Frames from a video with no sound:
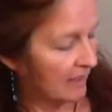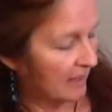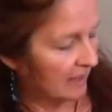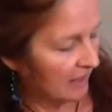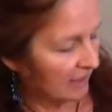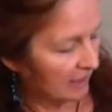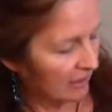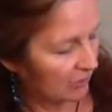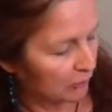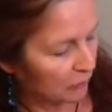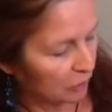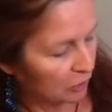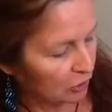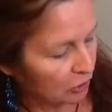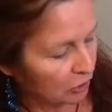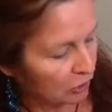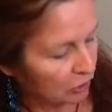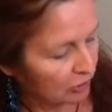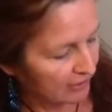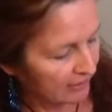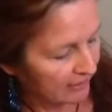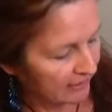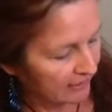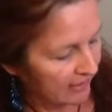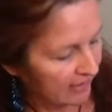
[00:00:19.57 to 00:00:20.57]
And we're going to
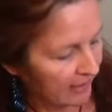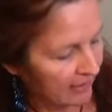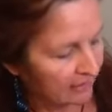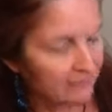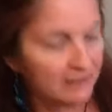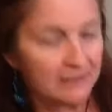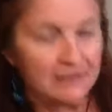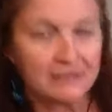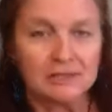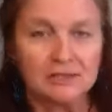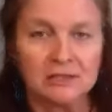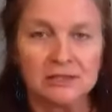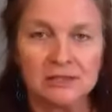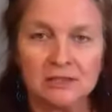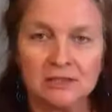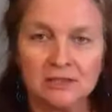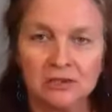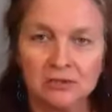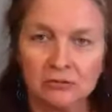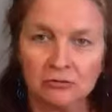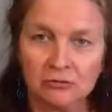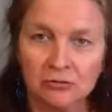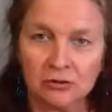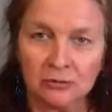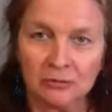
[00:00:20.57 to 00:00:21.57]
look at how this
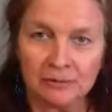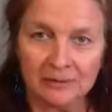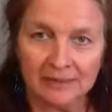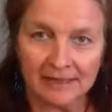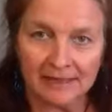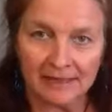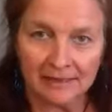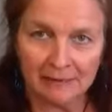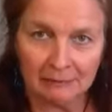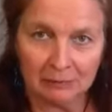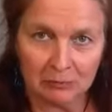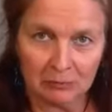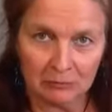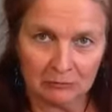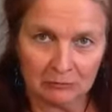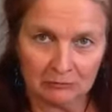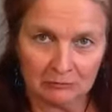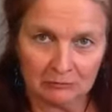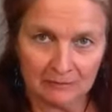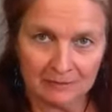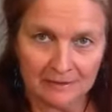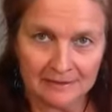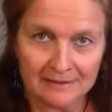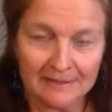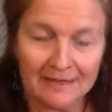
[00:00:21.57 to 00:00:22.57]
shoulder blade
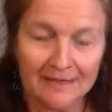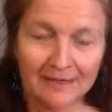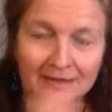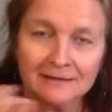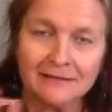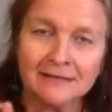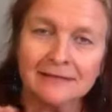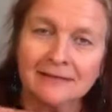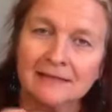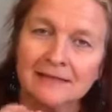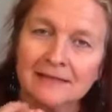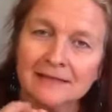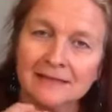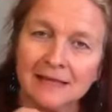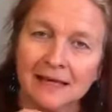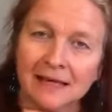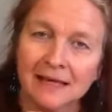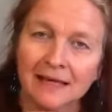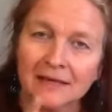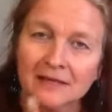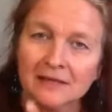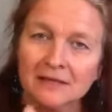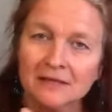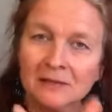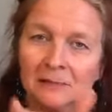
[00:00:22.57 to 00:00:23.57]
bone is actually
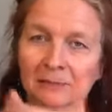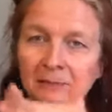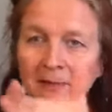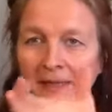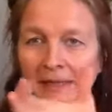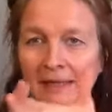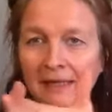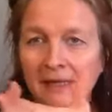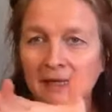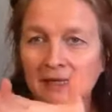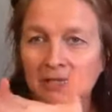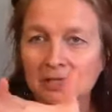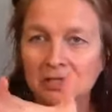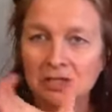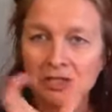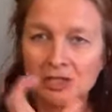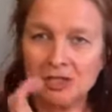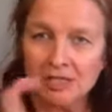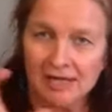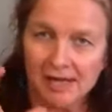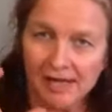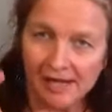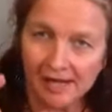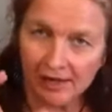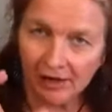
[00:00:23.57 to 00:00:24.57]
designed to be a
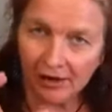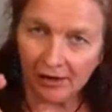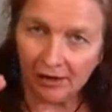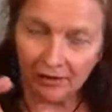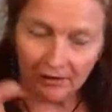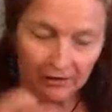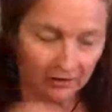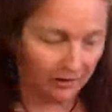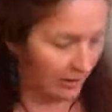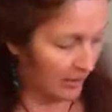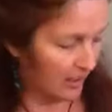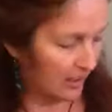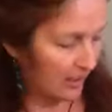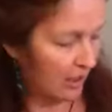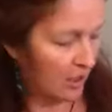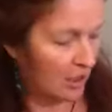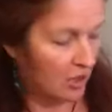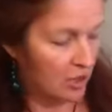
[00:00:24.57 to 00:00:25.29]
chair